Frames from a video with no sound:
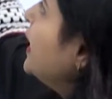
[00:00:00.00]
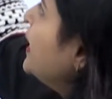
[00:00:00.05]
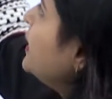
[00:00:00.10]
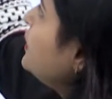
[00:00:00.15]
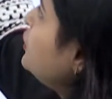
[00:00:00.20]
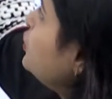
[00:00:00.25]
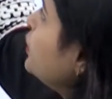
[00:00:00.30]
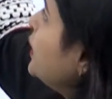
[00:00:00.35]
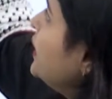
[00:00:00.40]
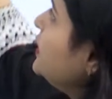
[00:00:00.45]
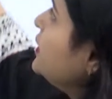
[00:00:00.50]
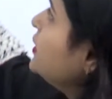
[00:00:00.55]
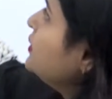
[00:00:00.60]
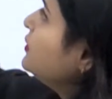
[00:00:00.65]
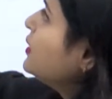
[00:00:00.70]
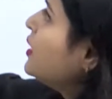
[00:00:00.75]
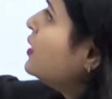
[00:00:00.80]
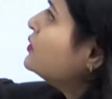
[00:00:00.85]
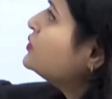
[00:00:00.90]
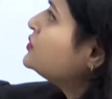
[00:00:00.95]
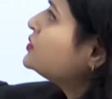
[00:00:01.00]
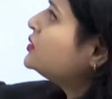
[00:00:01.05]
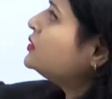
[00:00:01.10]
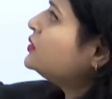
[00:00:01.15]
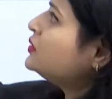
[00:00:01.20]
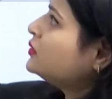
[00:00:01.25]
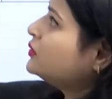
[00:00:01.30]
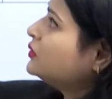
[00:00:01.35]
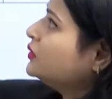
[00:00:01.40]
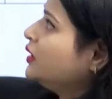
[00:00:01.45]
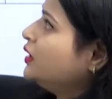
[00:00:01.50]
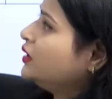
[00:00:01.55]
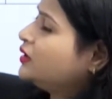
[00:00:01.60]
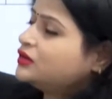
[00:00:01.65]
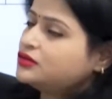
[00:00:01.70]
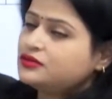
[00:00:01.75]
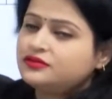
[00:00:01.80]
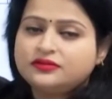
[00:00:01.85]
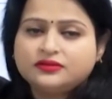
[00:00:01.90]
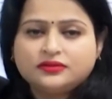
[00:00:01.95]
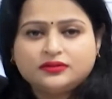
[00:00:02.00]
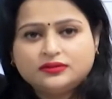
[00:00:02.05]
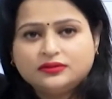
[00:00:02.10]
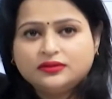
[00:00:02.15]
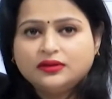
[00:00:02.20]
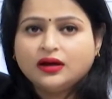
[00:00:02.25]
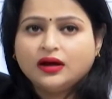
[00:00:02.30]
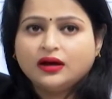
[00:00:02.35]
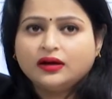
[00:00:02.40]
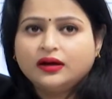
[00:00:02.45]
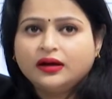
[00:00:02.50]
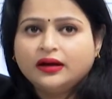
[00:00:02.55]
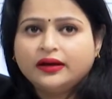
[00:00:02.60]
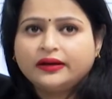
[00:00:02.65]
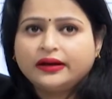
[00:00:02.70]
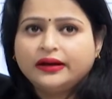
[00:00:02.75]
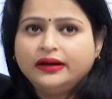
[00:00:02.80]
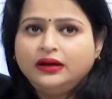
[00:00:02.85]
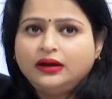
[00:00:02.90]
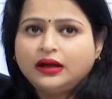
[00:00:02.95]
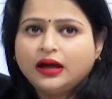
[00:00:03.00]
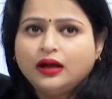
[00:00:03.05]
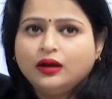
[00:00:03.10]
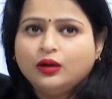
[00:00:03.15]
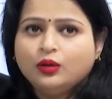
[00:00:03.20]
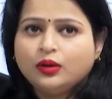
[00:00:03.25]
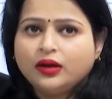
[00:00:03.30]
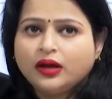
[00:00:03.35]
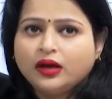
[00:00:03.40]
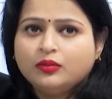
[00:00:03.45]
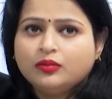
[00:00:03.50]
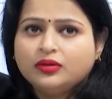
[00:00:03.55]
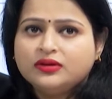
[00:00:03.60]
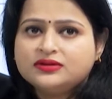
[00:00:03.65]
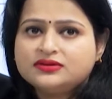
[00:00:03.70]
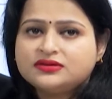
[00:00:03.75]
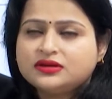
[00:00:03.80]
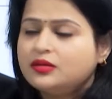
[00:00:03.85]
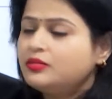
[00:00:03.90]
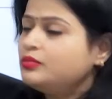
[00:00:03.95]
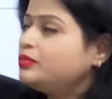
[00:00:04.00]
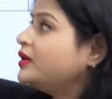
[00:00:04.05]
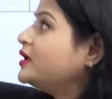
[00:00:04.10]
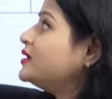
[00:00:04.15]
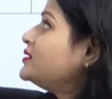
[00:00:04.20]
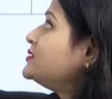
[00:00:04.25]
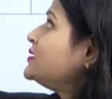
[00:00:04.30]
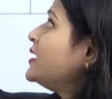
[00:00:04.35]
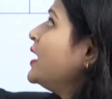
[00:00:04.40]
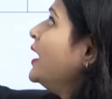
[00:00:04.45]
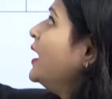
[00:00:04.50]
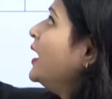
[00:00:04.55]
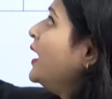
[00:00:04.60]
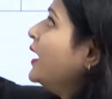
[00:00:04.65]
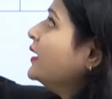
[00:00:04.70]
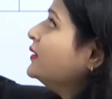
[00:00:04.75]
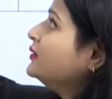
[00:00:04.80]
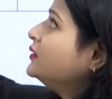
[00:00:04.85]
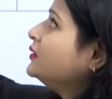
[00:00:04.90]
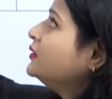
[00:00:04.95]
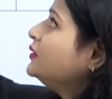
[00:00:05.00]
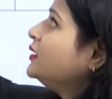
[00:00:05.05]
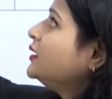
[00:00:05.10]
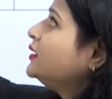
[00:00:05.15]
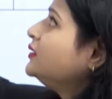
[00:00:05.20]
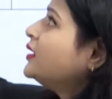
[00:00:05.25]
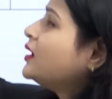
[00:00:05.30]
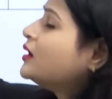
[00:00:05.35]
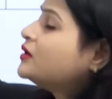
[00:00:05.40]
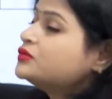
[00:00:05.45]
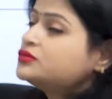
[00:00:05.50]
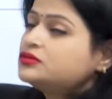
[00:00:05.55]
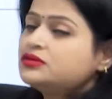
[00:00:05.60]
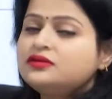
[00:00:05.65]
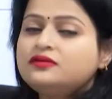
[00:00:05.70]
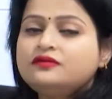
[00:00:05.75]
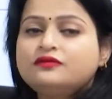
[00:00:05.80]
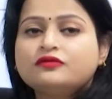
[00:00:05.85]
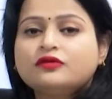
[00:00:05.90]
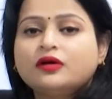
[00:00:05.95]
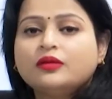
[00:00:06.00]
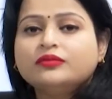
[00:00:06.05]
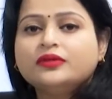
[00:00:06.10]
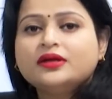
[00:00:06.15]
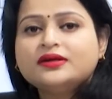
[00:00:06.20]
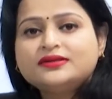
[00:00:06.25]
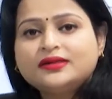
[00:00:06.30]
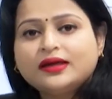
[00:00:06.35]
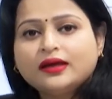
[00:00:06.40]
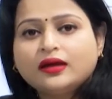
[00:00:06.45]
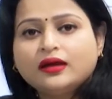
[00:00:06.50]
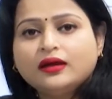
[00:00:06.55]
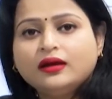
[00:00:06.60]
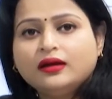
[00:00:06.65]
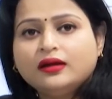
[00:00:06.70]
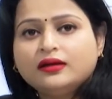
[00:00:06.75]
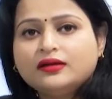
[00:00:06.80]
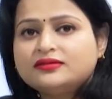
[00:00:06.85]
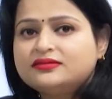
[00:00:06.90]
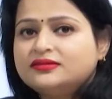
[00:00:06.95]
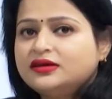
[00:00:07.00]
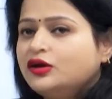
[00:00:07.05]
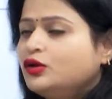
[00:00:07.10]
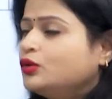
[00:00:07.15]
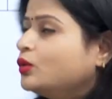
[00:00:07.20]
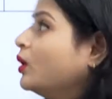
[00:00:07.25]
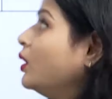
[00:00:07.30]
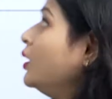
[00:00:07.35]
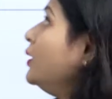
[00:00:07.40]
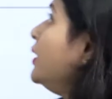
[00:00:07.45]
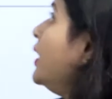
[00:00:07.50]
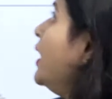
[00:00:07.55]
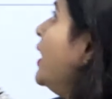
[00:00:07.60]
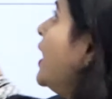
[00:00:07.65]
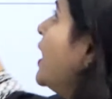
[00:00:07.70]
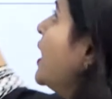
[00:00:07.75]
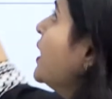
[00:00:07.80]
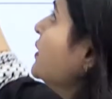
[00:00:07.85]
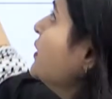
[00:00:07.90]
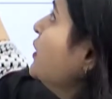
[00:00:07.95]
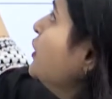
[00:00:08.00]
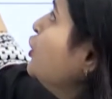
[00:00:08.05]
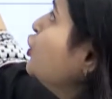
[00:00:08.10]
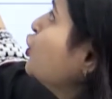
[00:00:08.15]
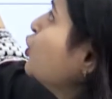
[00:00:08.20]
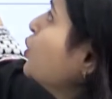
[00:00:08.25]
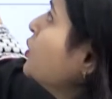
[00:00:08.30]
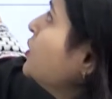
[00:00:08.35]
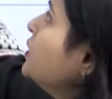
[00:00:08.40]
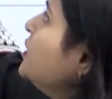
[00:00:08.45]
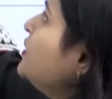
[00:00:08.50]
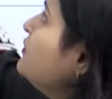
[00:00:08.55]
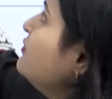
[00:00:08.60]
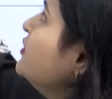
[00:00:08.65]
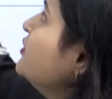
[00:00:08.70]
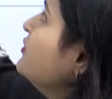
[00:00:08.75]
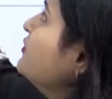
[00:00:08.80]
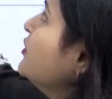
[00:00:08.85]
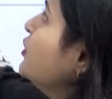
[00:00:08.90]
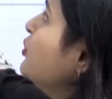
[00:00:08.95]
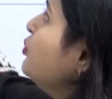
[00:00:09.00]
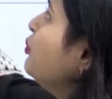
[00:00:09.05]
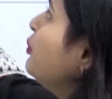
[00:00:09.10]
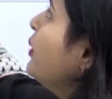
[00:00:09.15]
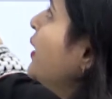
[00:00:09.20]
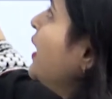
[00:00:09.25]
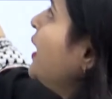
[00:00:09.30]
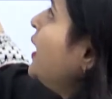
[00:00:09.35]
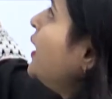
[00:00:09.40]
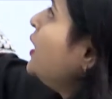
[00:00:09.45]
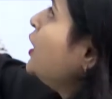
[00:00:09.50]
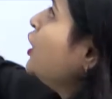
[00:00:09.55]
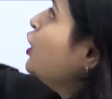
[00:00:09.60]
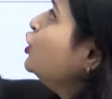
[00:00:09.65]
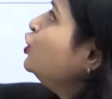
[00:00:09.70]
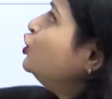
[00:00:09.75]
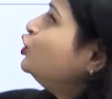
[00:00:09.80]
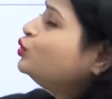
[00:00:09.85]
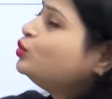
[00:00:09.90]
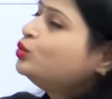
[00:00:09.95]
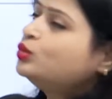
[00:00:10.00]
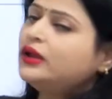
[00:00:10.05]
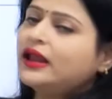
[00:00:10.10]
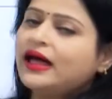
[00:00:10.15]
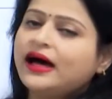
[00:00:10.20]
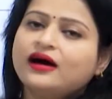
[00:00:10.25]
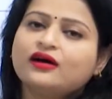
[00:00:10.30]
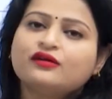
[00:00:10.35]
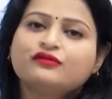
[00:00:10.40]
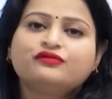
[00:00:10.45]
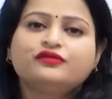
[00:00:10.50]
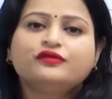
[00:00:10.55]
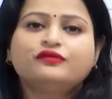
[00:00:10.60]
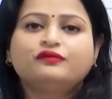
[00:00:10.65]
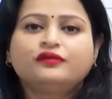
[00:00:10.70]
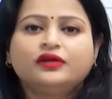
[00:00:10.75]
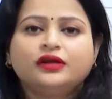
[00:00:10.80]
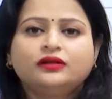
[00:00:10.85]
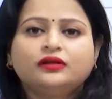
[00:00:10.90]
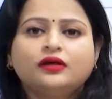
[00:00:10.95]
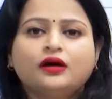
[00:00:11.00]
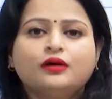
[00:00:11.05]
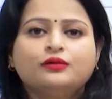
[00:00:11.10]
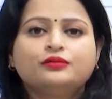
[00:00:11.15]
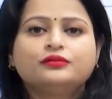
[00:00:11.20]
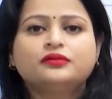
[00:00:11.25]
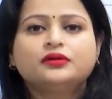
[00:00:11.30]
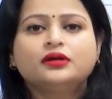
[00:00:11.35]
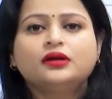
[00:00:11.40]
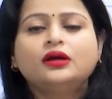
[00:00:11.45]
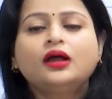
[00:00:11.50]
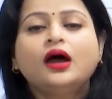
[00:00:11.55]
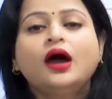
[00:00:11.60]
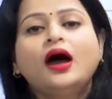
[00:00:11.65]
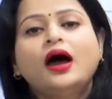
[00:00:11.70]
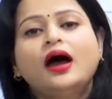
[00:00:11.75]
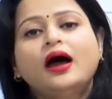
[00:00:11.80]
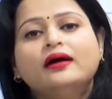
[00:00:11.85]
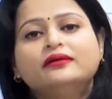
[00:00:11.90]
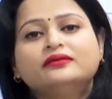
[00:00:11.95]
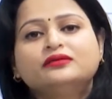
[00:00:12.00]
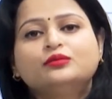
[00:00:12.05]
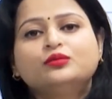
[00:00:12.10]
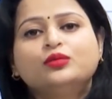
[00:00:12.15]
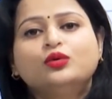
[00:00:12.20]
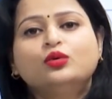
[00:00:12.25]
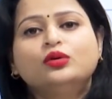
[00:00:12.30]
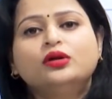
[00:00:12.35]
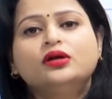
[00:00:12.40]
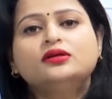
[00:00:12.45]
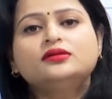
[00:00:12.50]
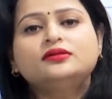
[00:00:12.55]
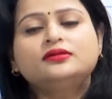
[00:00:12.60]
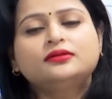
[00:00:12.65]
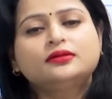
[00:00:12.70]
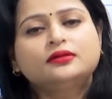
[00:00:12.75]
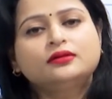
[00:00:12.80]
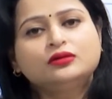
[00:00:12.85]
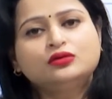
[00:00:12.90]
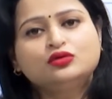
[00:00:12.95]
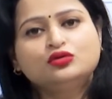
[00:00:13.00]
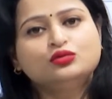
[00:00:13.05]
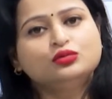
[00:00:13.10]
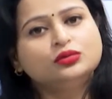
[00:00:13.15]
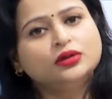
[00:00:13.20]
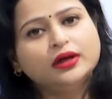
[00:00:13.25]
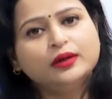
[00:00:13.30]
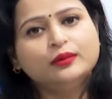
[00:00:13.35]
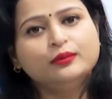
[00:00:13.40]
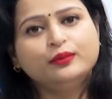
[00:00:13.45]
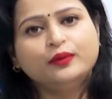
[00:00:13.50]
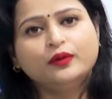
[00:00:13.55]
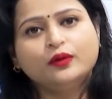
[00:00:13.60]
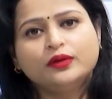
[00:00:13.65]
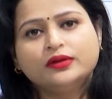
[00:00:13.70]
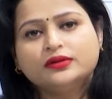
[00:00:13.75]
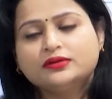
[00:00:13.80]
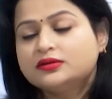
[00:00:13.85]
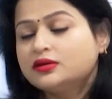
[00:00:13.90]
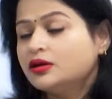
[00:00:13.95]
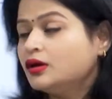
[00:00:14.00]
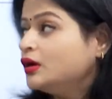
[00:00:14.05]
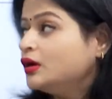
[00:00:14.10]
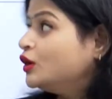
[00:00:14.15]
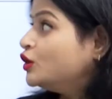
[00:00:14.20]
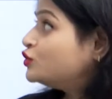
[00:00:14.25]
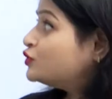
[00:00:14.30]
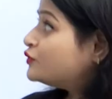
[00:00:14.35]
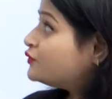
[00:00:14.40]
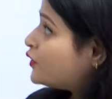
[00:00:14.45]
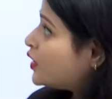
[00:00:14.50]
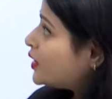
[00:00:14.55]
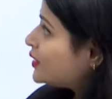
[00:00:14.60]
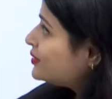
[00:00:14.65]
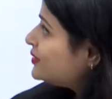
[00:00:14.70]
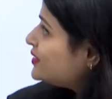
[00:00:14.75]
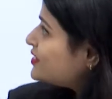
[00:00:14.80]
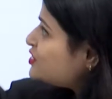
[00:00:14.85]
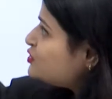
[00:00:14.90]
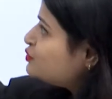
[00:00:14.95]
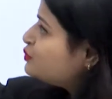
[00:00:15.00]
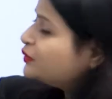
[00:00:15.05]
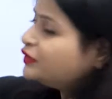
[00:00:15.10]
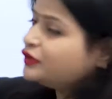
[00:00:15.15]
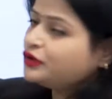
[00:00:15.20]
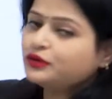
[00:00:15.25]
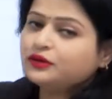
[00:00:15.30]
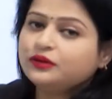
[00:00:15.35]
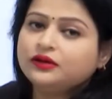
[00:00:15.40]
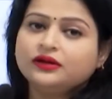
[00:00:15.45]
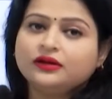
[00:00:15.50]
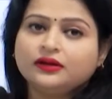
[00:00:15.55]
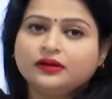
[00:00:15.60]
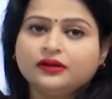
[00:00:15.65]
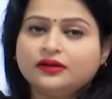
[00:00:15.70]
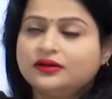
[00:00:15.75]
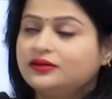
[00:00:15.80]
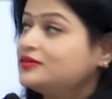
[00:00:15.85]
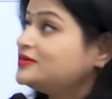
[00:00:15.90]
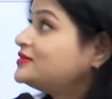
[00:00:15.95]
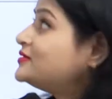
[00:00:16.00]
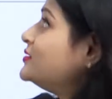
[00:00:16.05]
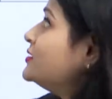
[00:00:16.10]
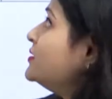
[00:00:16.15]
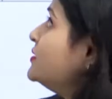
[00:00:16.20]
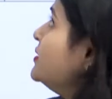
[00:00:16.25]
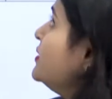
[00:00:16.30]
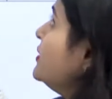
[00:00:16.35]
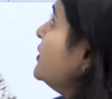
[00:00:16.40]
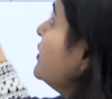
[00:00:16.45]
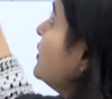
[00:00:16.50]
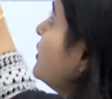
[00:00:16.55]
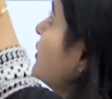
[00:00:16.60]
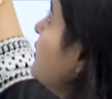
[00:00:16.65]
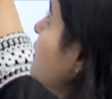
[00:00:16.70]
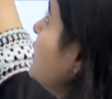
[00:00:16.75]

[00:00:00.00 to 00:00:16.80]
lakh 20,000 it is the current allocable surplus and 30,000 from the second year set on and in total we will pay 2 lakh 50,000 as a bonus to the employees. So, for this particular year this third year